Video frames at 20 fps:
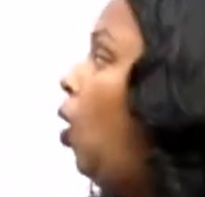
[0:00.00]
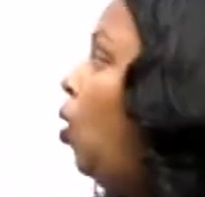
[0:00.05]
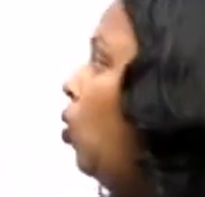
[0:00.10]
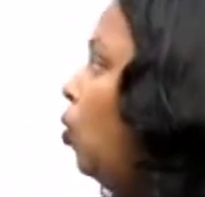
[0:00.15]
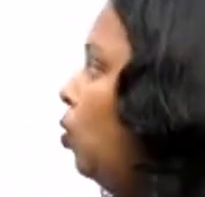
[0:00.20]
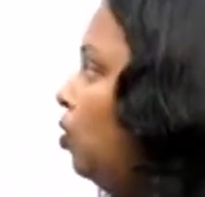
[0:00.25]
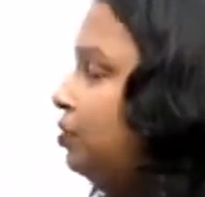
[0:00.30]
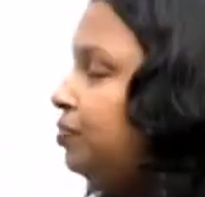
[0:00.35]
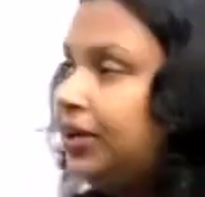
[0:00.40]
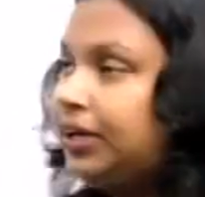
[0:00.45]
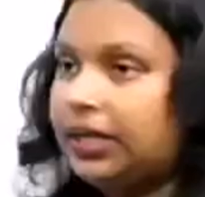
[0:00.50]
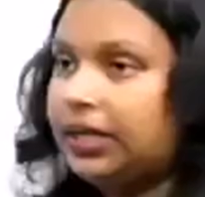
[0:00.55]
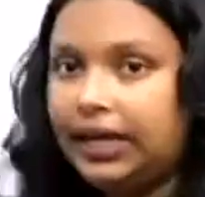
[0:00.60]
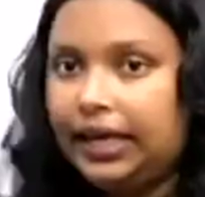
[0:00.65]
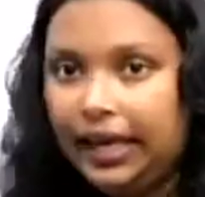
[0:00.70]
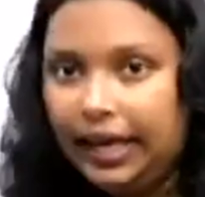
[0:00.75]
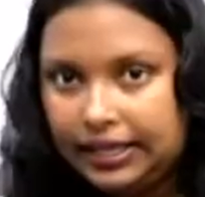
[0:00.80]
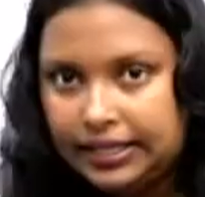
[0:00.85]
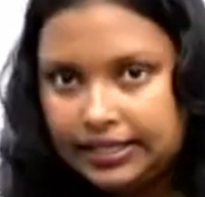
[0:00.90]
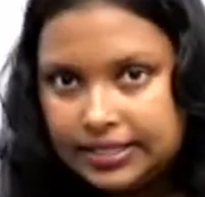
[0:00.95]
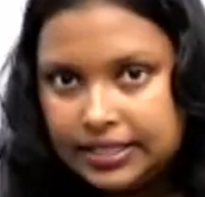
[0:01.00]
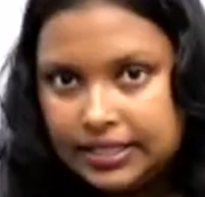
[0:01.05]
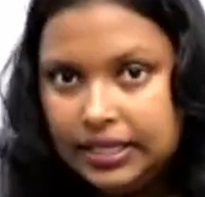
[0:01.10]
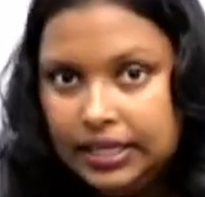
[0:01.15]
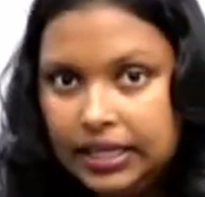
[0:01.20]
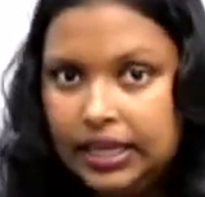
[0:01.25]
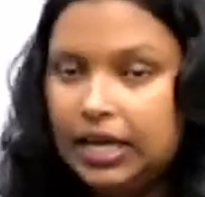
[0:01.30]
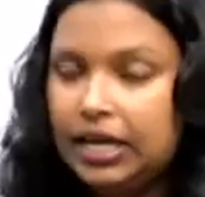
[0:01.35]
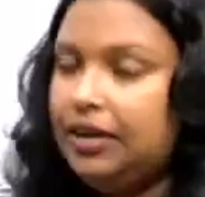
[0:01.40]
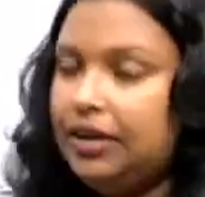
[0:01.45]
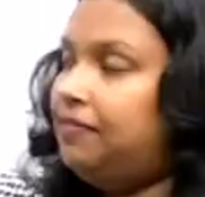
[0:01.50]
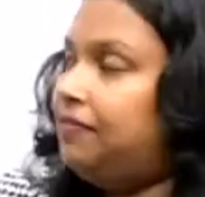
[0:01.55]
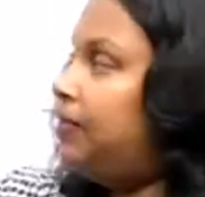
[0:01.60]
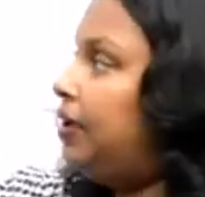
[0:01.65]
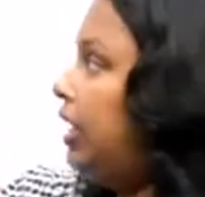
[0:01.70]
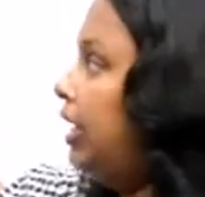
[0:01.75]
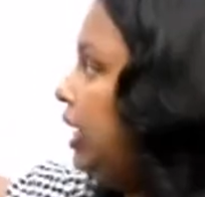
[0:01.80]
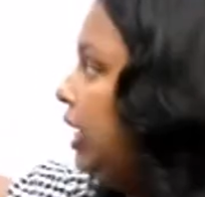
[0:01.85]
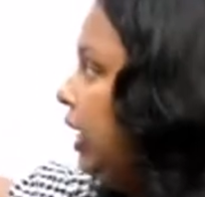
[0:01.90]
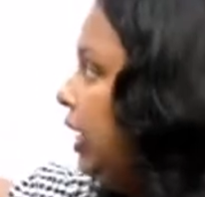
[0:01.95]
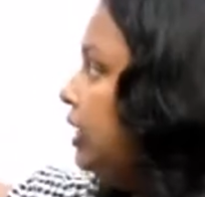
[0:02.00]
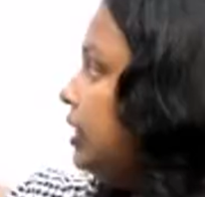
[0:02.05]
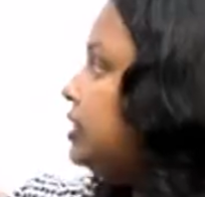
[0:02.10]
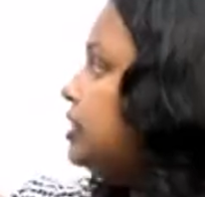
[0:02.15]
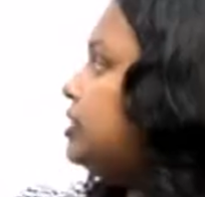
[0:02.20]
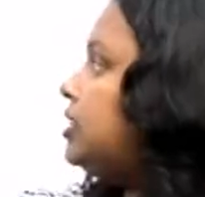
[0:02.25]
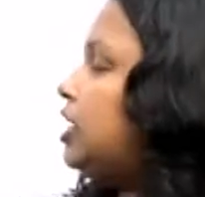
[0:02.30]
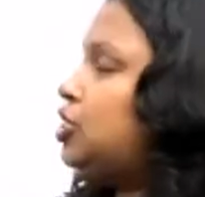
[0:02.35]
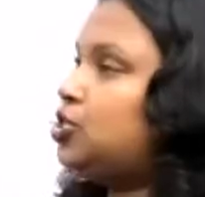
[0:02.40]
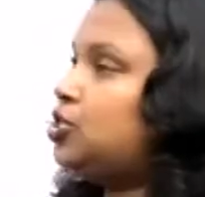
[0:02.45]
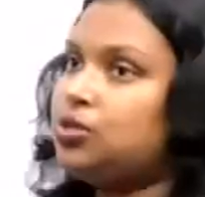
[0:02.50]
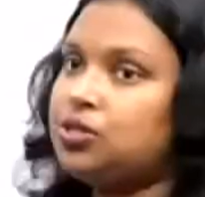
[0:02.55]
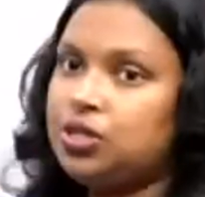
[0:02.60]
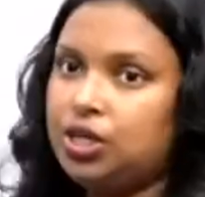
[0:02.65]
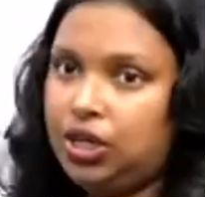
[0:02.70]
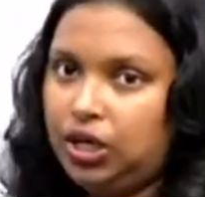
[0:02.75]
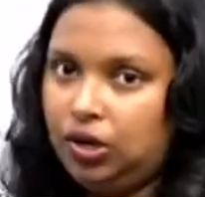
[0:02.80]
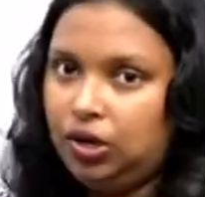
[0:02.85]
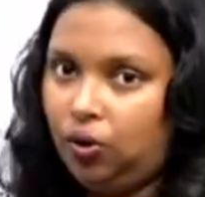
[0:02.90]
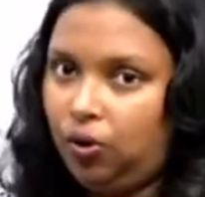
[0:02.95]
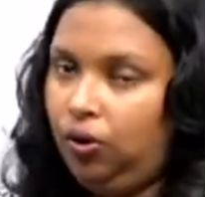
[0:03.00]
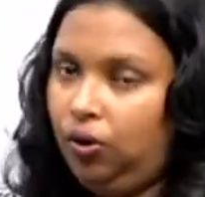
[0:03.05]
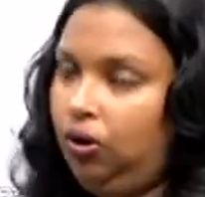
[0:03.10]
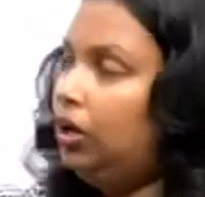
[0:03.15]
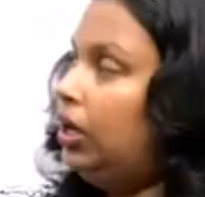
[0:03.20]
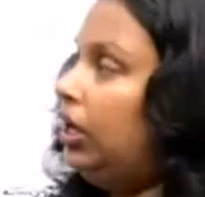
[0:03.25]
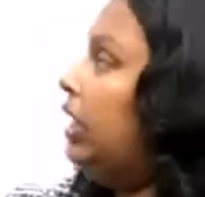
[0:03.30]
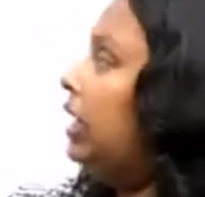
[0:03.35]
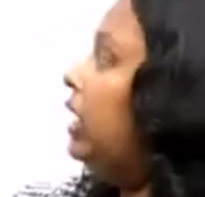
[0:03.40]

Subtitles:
over x when x tends to 0,